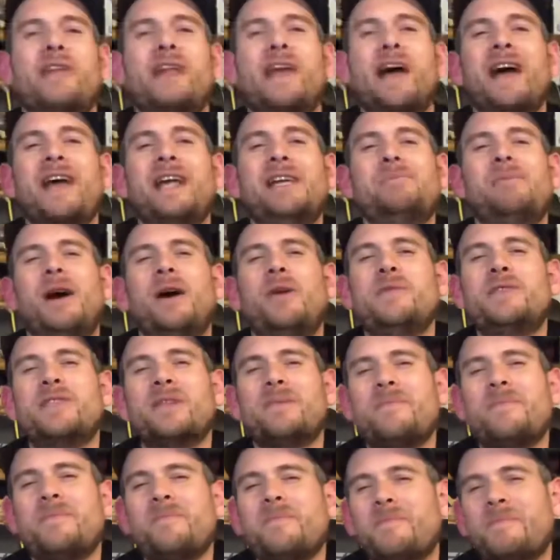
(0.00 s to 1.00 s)
game modes,
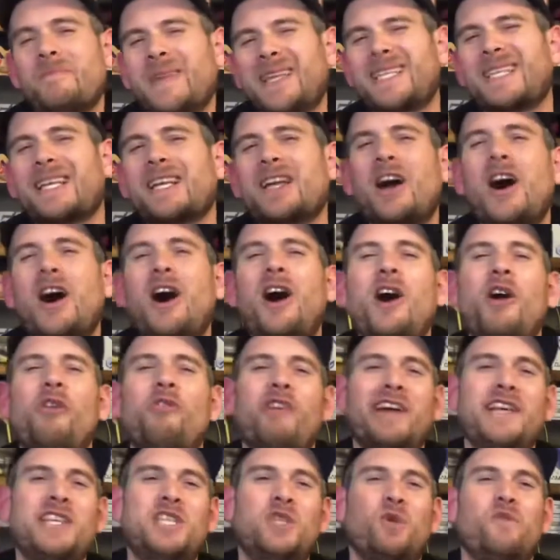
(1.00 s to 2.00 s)
and it's a kart
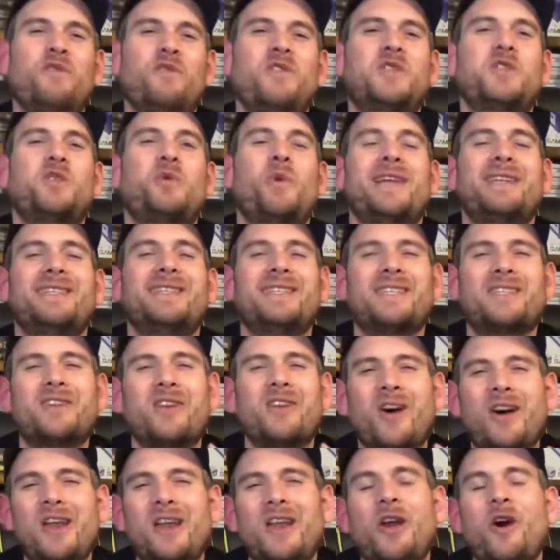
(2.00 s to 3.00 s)
racer with a twist. It's
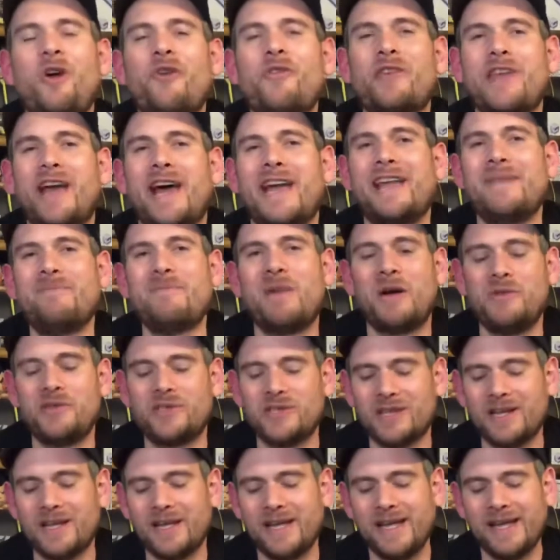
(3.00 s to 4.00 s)
got a lot of game modes
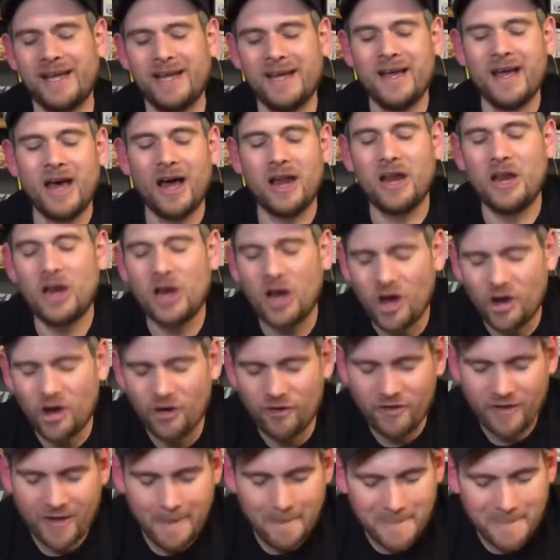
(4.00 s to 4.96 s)
in it, a lot of